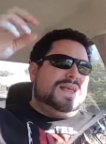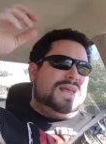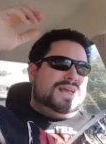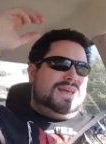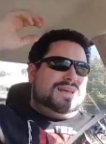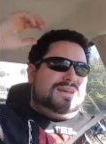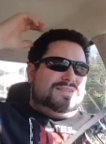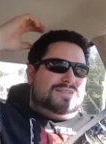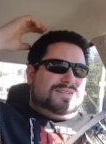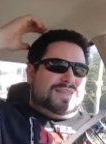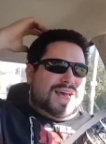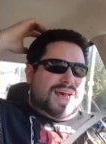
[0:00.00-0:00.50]

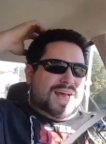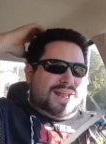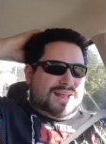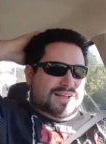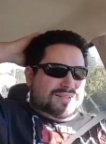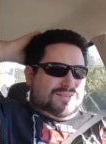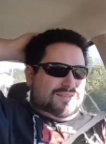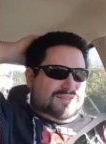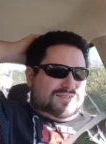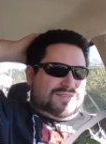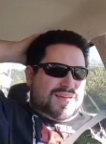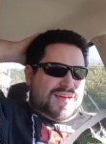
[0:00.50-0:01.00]
is that
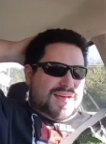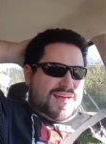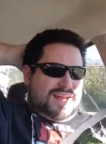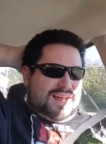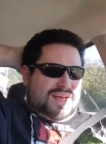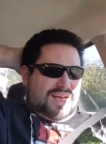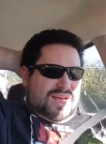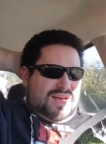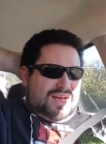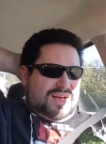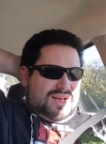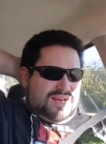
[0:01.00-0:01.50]

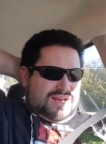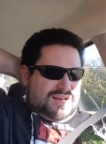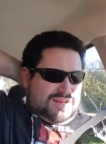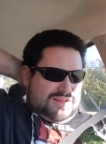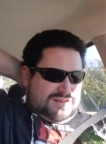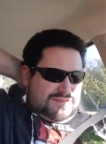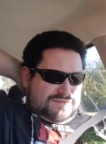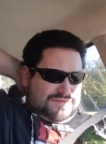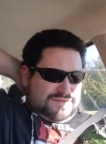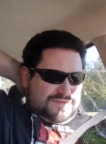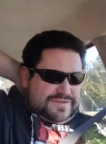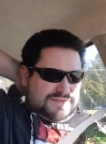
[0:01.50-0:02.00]
instead
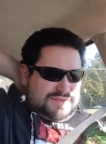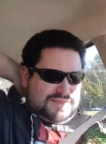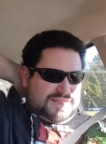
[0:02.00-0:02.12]
of